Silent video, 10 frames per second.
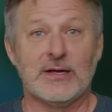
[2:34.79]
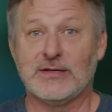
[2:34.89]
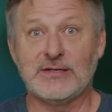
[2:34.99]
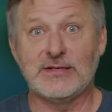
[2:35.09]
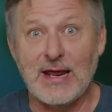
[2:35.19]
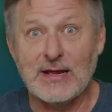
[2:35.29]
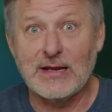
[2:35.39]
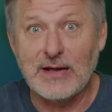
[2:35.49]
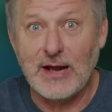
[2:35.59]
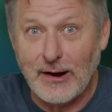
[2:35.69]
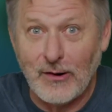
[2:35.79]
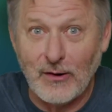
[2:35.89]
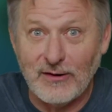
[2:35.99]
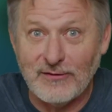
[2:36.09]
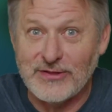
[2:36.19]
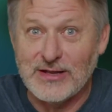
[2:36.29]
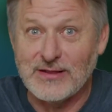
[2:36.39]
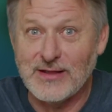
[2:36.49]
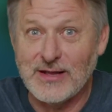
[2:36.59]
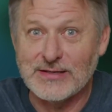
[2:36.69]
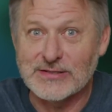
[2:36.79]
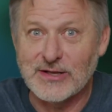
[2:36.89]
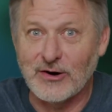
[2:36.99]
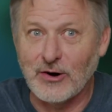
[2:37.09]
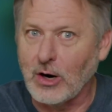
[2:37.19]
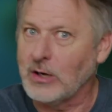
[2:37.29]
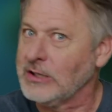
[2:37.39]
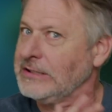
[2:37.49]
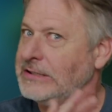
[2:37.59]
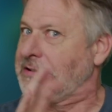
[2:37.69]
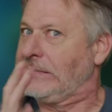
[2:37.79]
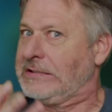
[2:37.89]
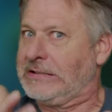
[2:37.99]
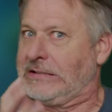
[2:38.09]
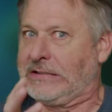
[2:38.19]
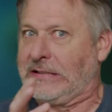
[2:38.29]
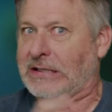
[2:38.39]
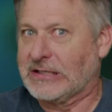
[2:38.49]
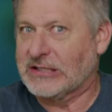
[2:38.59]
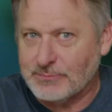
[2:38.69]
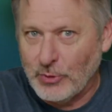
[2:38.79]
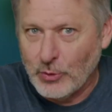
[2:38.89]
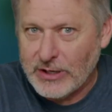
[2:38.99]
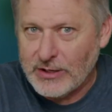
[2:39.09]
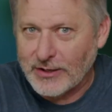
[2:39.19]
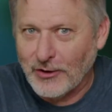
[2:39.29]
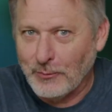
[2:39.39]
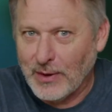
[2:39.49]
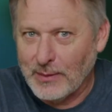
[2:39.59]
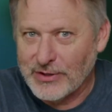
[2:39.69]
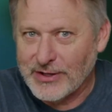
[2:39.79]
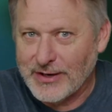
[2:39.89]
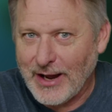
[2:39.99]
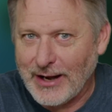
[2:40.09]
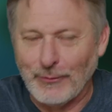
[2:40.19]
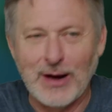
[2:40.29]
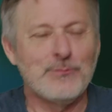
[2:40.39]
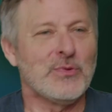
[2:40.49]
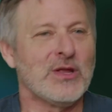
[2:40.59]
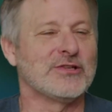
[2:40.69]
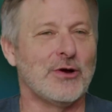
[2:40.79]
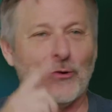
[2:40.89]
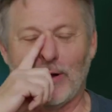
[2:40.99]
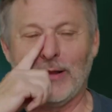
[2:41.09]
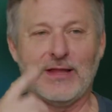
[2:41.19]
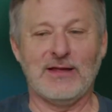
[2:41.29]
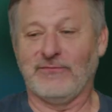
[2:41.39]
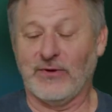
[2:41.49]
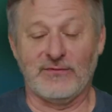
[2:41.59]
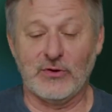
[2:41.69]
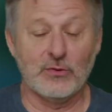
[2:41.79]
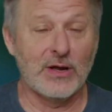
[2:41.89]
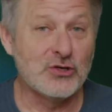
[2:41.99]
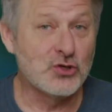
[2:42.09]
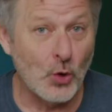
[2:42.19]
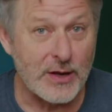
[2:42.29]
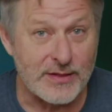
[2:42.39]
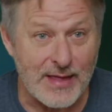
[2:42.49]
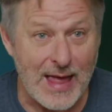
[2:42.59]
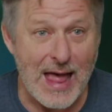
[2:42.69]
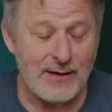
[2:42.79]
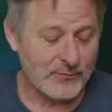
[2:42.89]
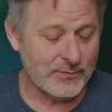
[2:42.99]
taking care of the things that are spooky that go bump in the night, right? So if you enjoy that